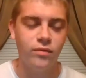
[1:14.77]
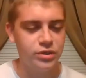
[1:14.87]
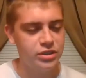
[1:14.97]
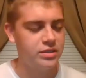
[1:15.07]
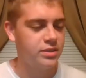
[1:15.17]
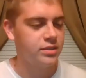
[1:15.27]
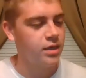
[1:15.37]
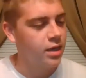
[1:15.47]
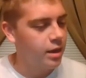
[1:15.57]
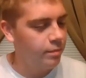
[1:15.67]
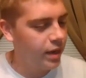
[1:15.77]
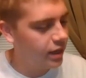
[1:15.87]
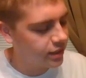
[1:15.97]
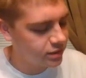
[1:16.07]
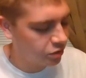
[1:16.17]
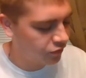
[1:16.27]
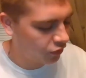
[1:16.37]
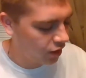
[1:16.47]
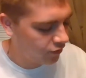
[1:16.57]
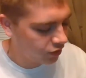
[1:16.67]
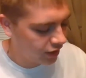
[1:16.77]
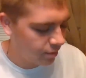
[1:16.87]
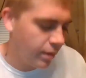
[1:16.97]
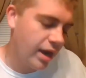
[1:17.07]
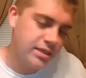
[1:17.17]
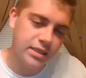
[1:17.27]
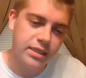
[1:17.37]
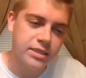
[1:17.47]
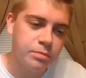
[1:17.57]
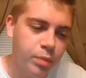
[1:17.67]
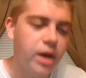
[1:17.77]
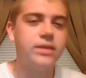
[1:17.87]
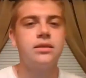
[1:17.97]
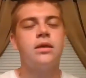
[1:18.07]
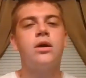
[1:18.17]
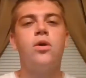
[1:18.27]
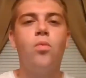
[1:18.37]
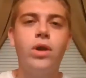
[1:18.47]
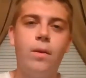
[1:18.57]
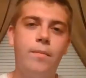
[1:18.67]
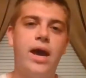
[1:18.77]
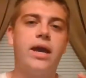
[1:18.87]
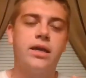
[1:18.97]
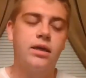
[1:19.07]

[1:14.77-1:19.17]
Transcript: Jesus, man, it took forever to get back to this, but we are back.